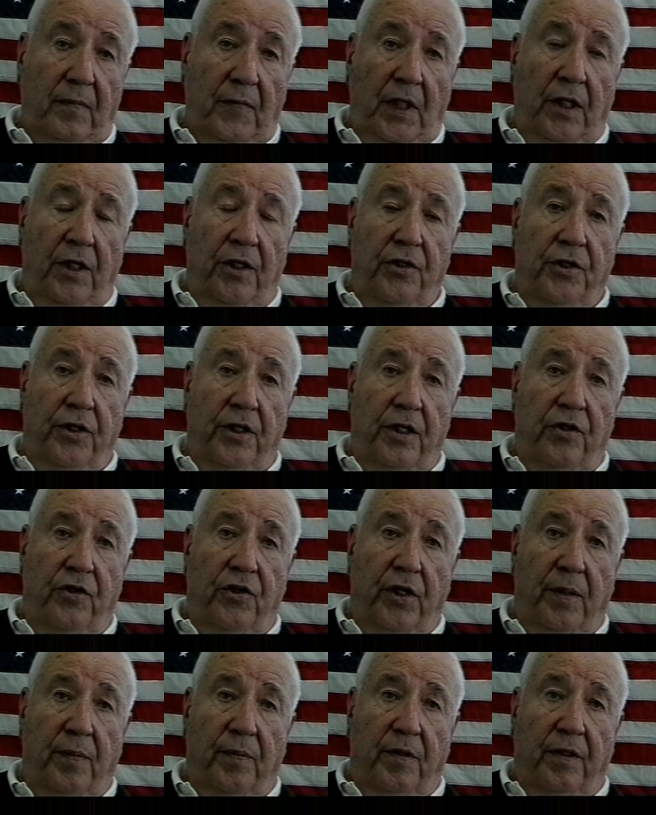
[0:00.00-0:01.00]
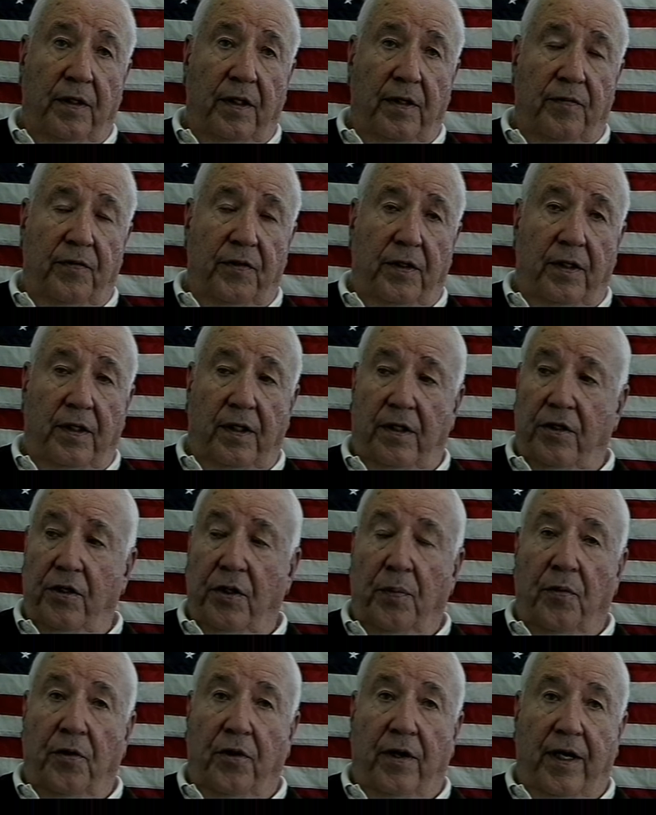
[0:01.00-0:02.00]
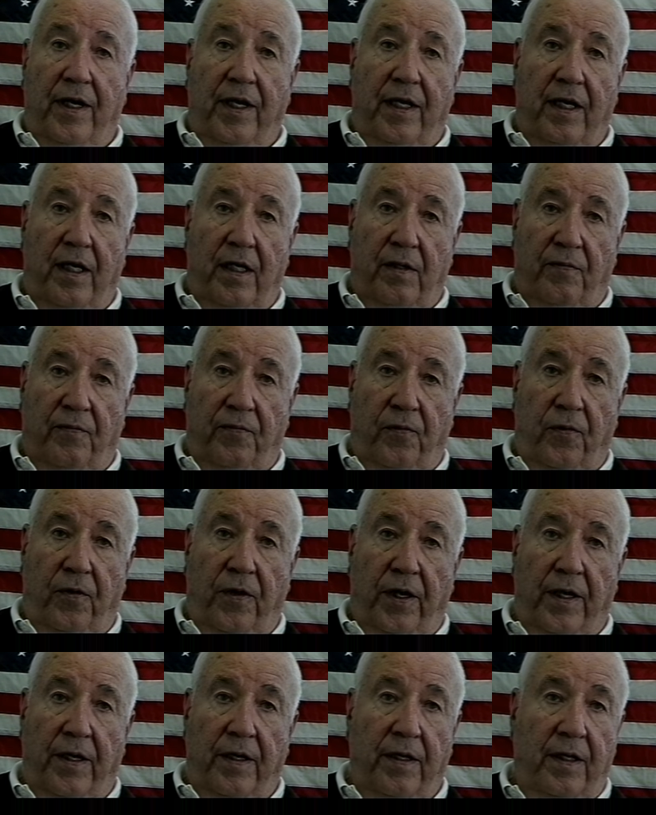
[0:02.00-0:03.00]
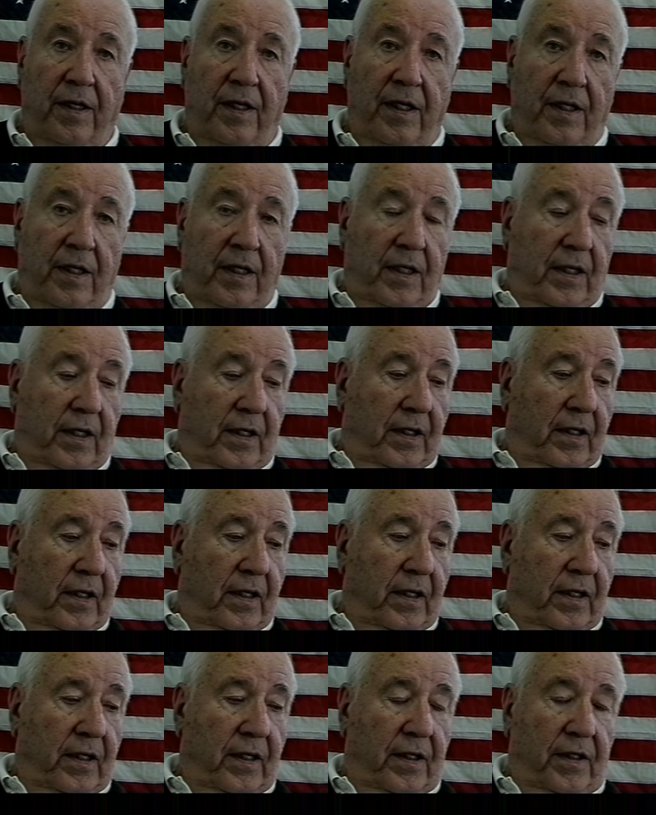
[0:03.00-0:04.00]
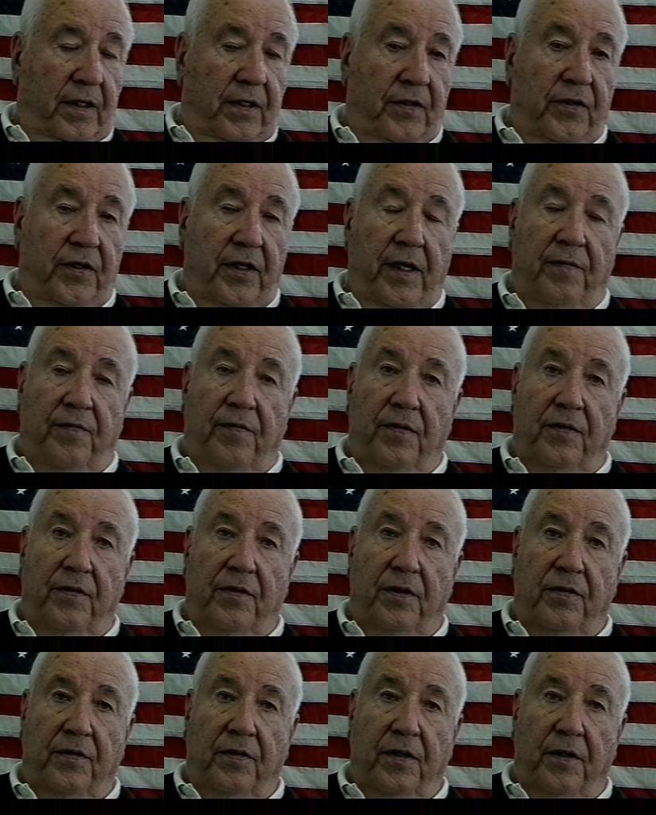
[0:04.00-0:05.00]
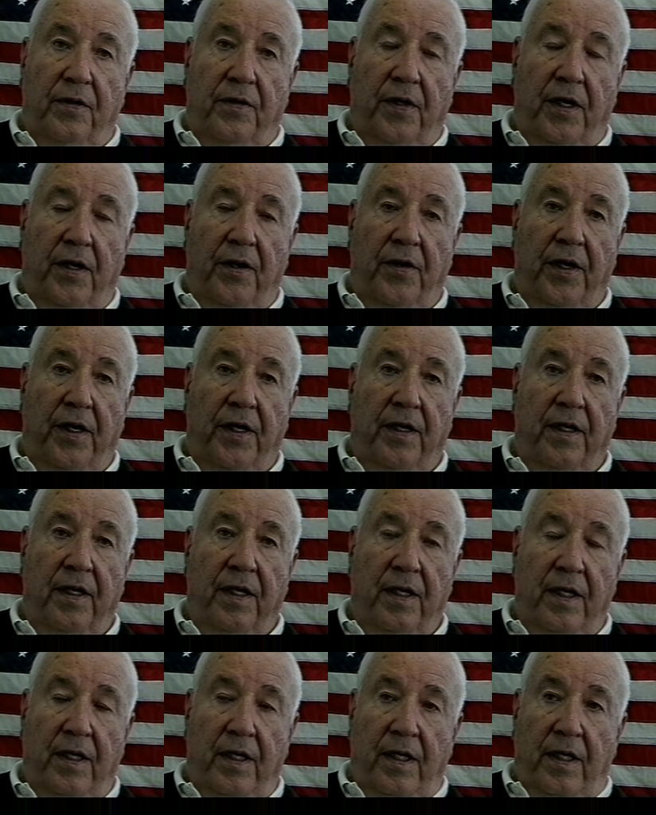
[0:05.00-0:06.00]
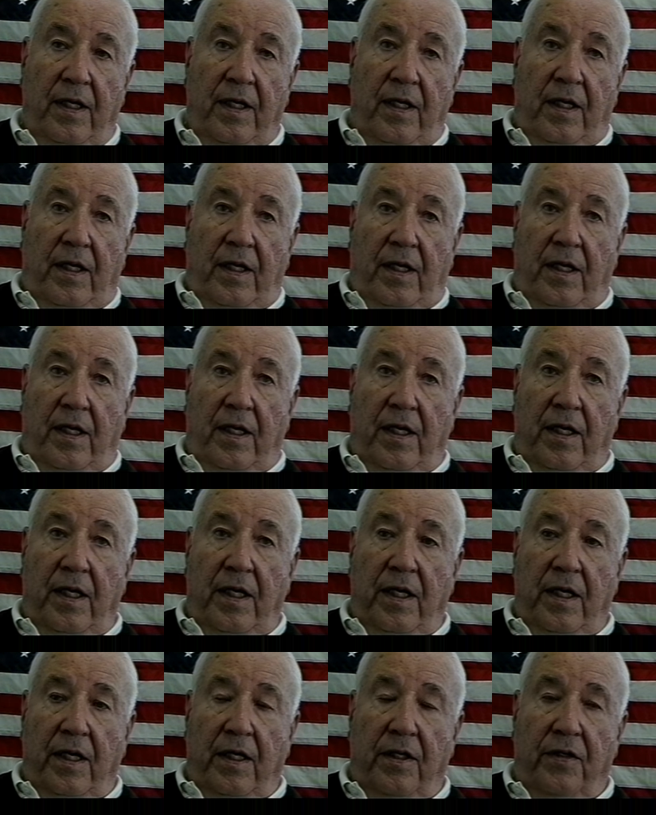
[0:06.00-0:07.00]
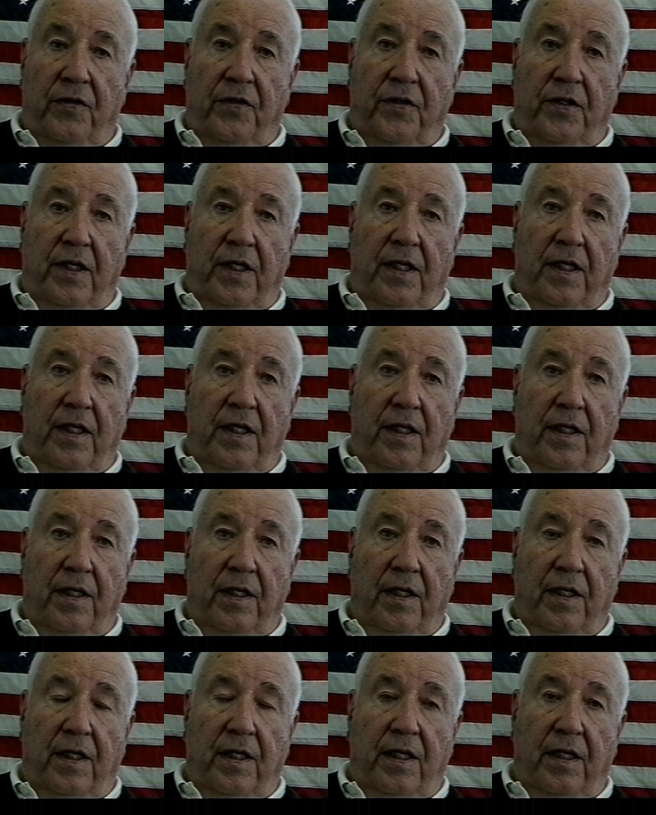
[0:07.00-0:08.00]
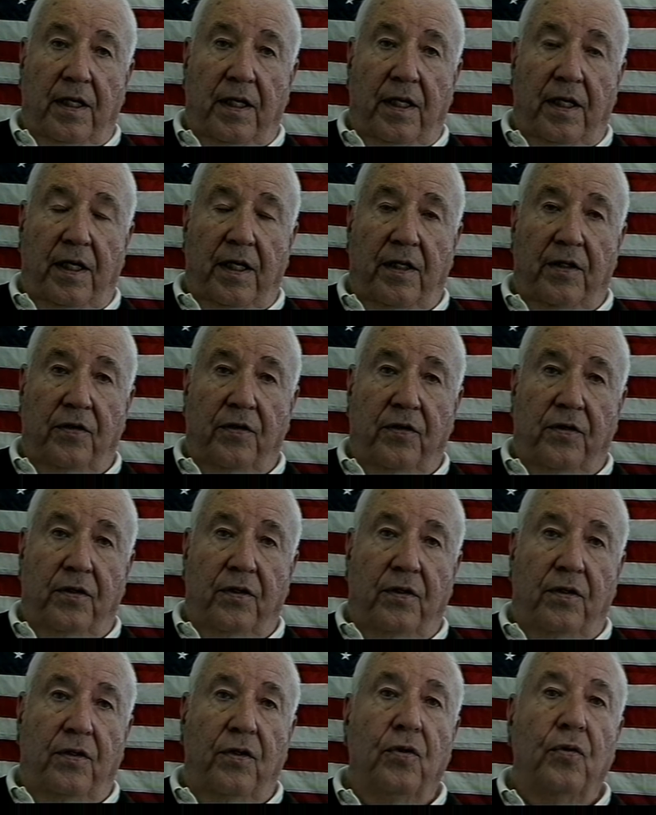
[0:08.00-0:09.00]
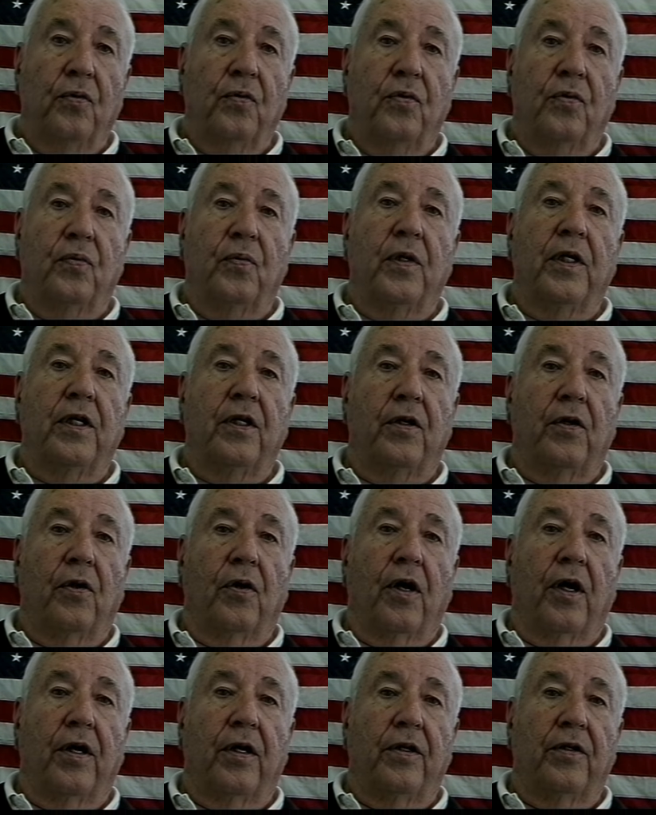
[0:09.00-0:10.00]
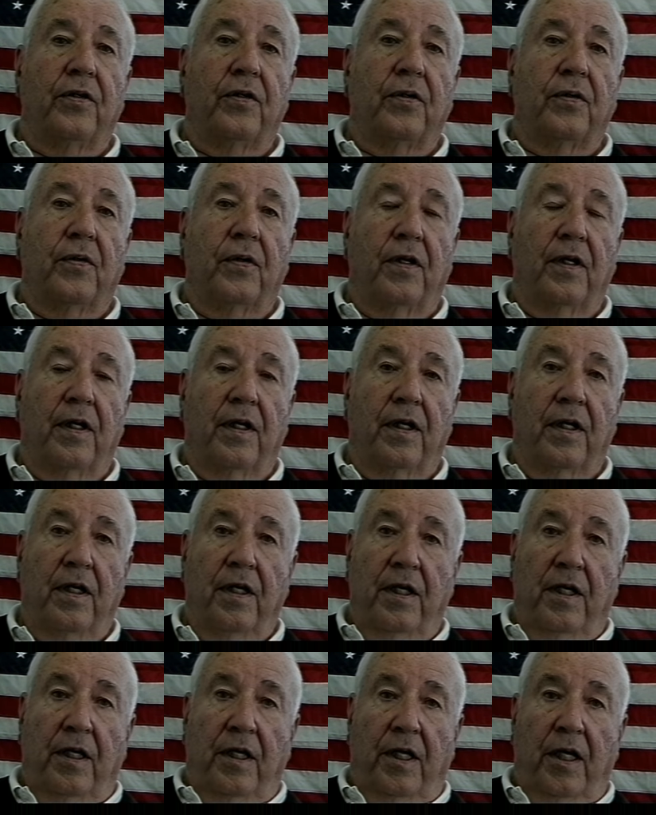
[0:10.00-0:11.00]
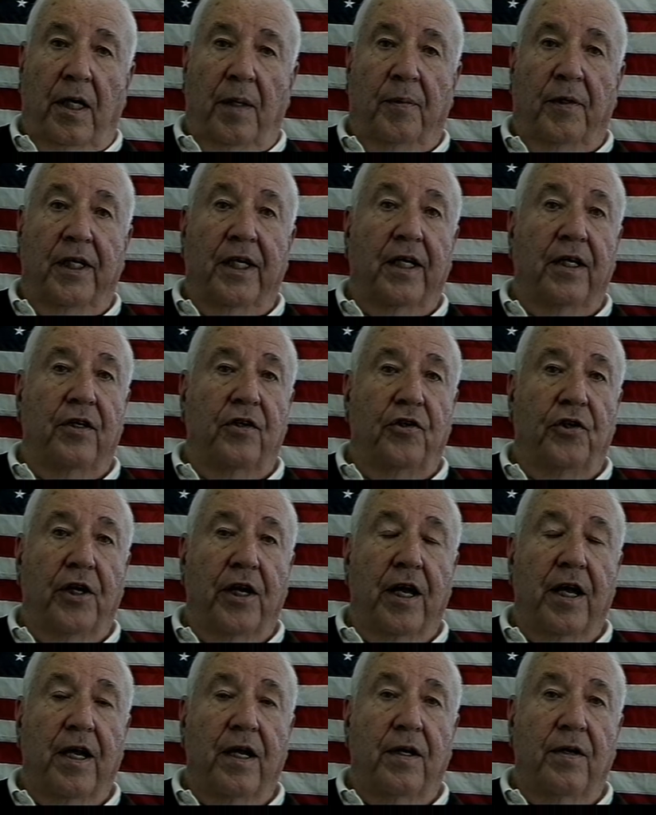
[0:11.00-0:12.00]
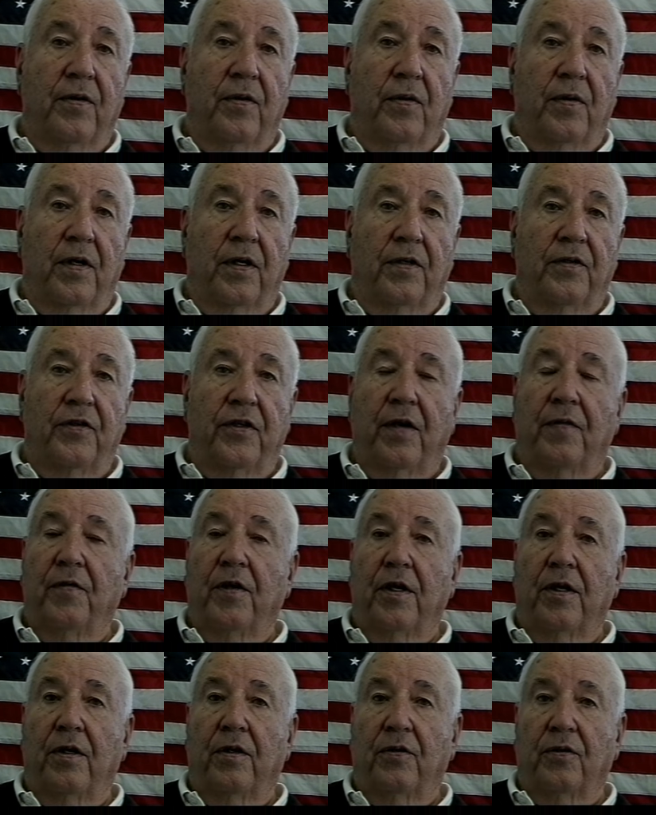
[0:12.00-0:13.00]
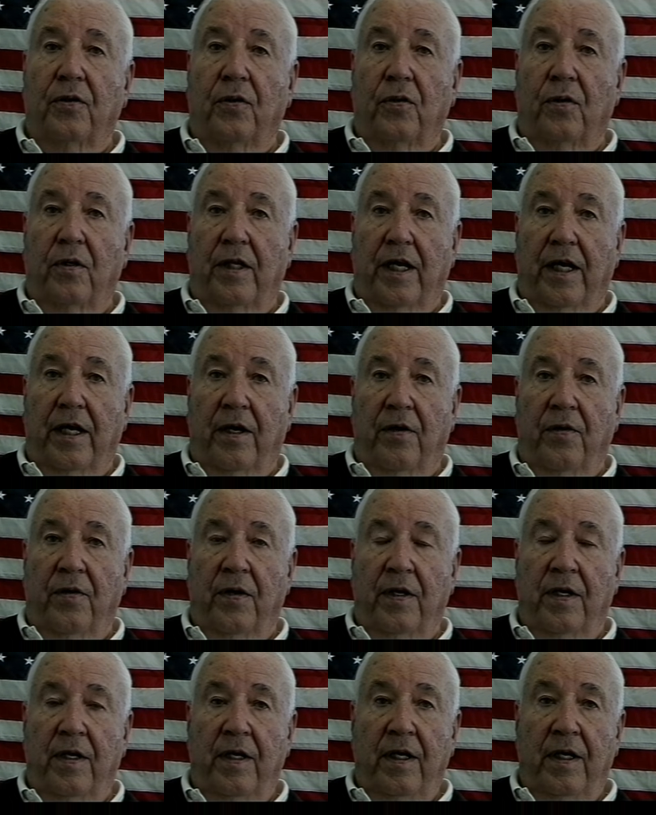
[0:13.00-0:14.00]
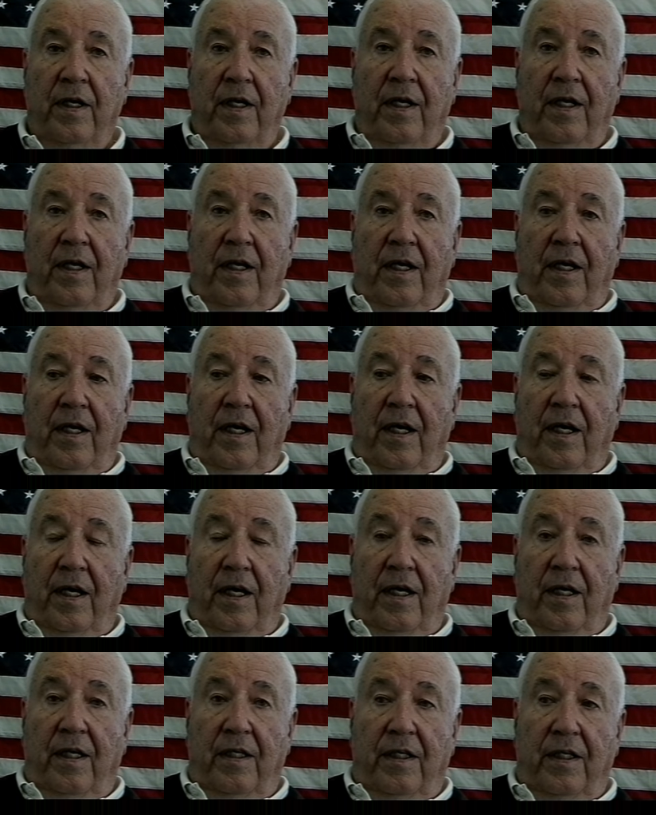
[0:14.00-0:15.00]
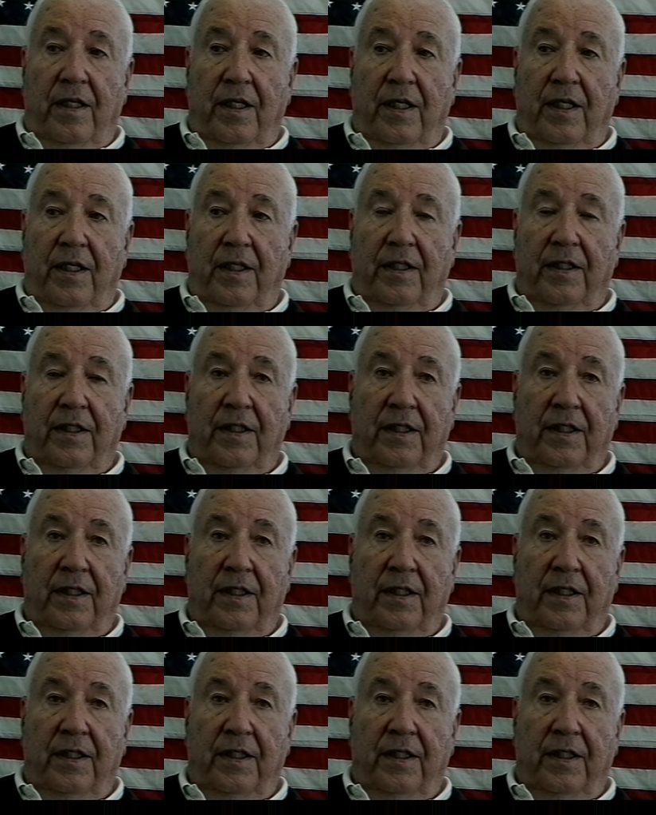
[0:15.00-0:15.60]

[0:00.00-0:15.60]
our son Jim that lives in Tiburon, California, uh, in the San Francisco area. And he has, uh, he has two twin daughters who are Emily and Jane, who are seven years old now. And uh,